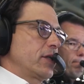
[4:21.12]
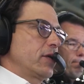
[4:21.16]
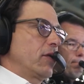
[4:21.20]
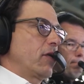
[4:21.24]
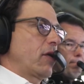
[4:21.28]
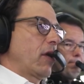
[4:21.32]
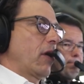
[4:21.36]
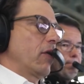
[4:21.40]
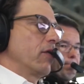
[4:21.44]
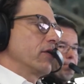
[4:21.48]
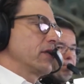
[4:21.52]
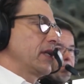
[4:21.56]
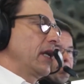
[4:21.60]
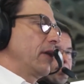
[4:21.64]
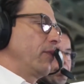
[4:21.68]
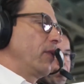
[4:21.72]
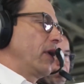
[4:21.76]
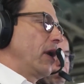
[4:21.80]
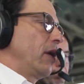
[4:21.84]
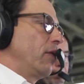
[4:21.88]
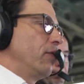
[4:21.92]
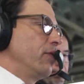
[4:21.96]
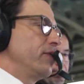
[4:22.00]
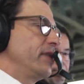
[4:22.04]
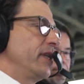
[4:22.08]
It's very
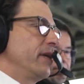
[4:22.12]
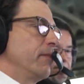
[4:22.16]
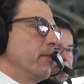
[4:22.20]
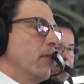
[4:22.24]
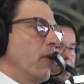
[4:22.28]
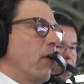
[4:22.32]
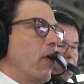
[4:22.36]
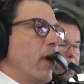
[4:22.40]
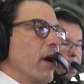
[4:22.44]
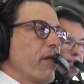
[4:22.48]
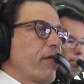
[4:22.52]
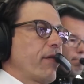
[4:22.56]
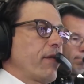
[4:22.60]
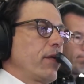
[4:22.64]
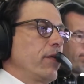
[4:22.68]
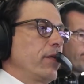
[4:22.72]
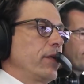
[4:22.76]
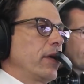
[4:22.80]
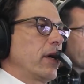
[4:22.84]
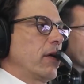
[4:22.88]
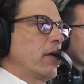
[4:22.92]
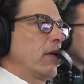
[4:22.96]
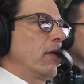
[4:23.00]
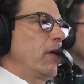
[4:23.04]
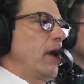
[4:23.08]
important when we're
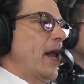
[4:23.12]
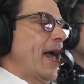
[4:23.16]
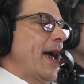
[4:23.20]
developing new